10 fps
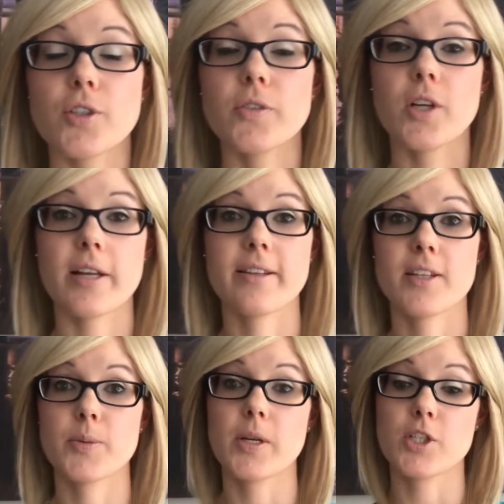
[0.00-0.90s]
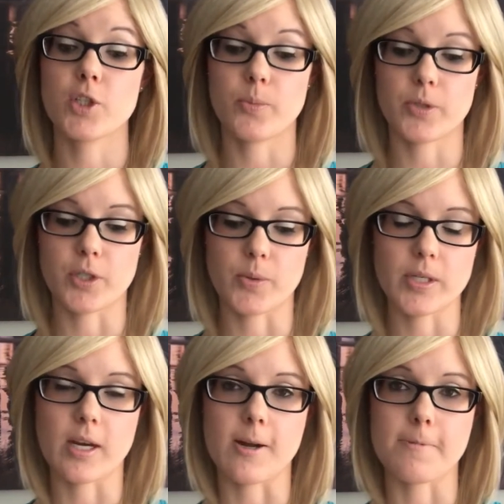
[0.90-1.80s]
So overall, I think this one is super cute.
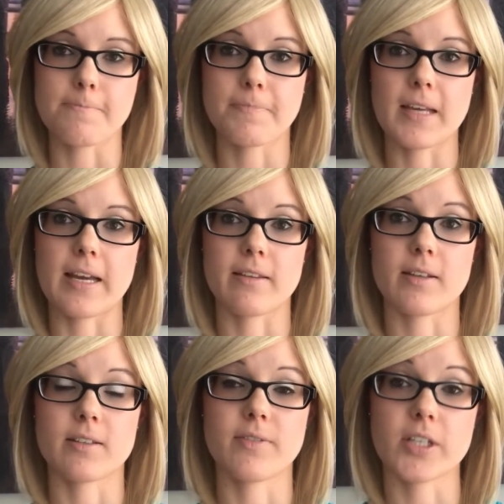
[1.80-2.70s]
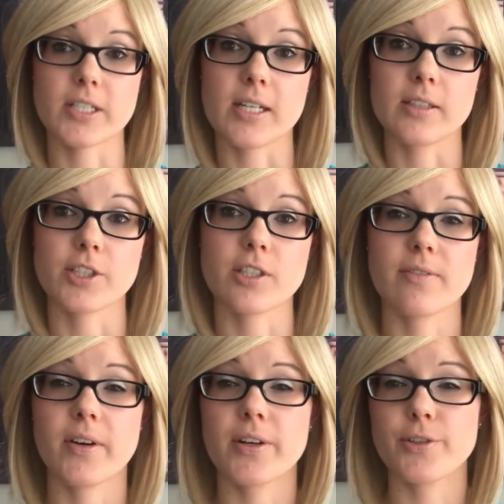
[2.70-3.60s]
I think it's very stylish. It's a
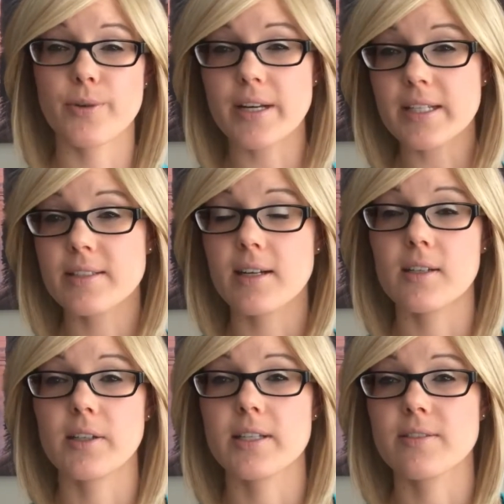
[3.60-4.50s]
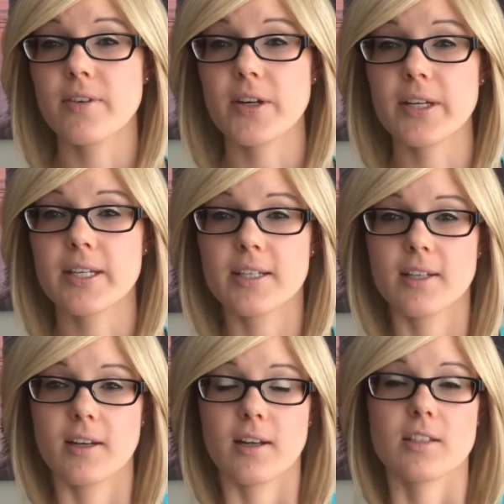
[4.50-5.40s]
very trendy style. It's very
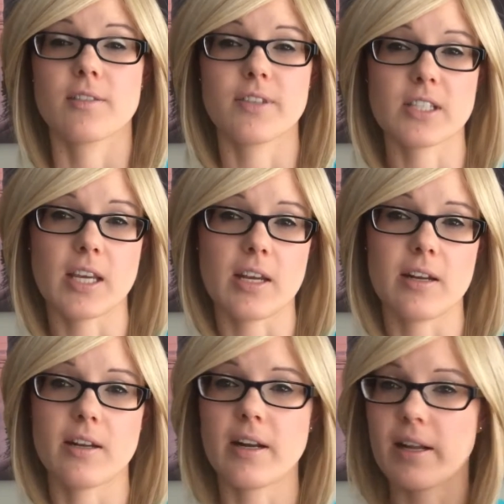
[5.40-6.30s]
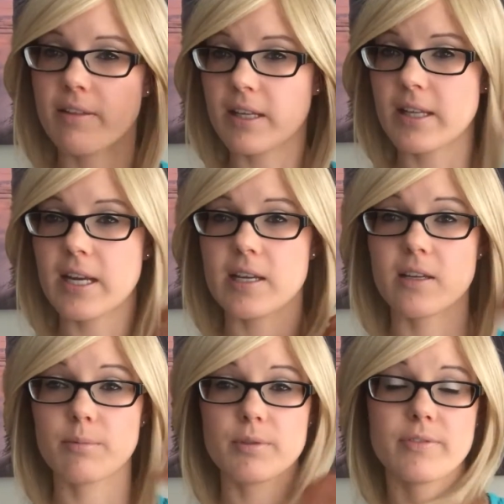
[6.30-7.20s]
sophisticated, and I think that
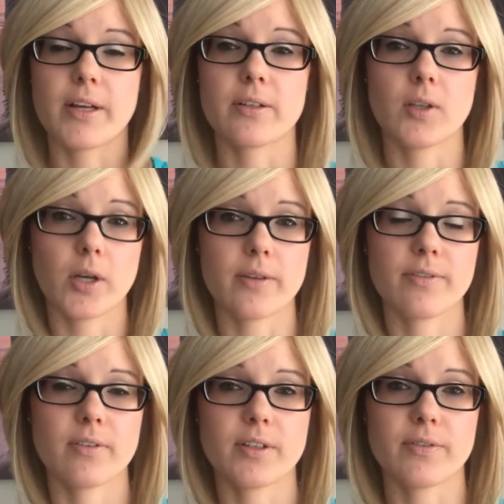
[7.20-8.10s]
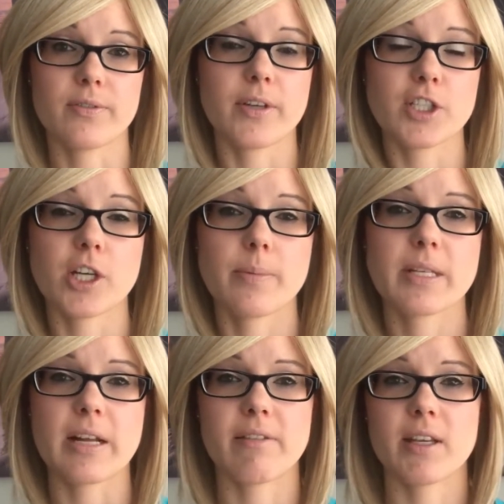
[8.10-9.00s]
it would flatter a lot of different face shapes,
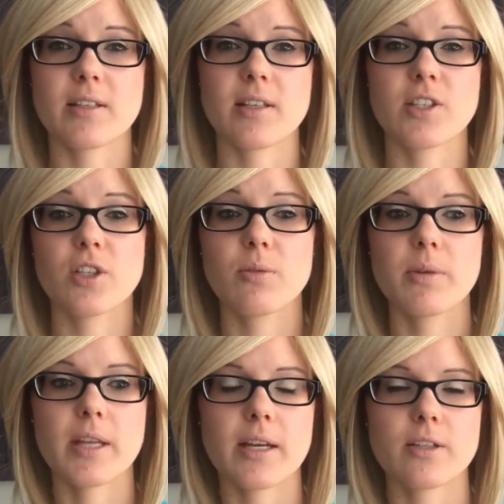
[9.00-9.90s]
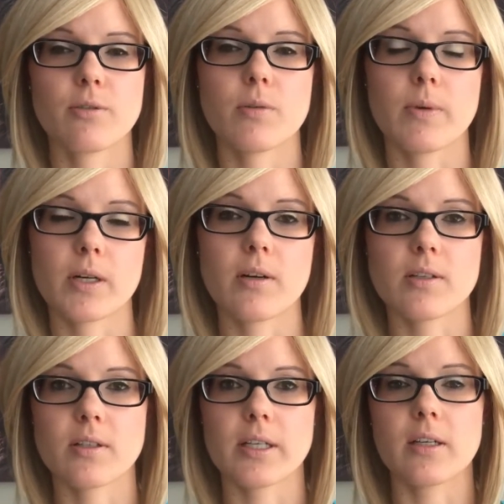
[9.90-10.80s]
and I think it's a good one that you could wear
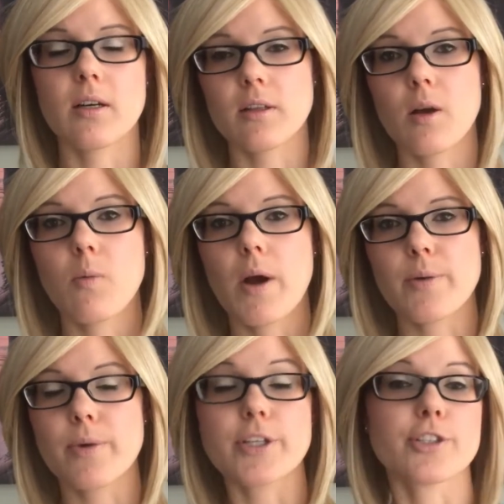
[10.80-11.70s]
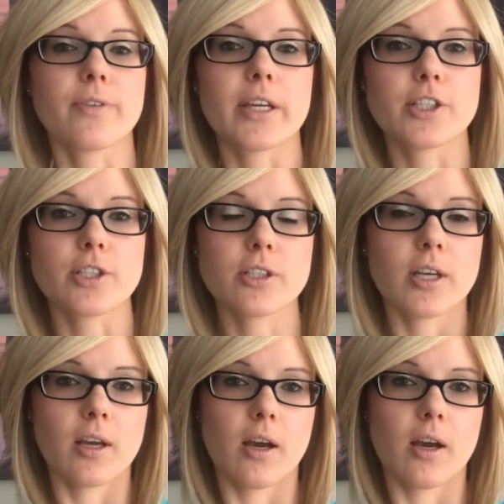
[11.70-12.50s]
across like a wide range of ages.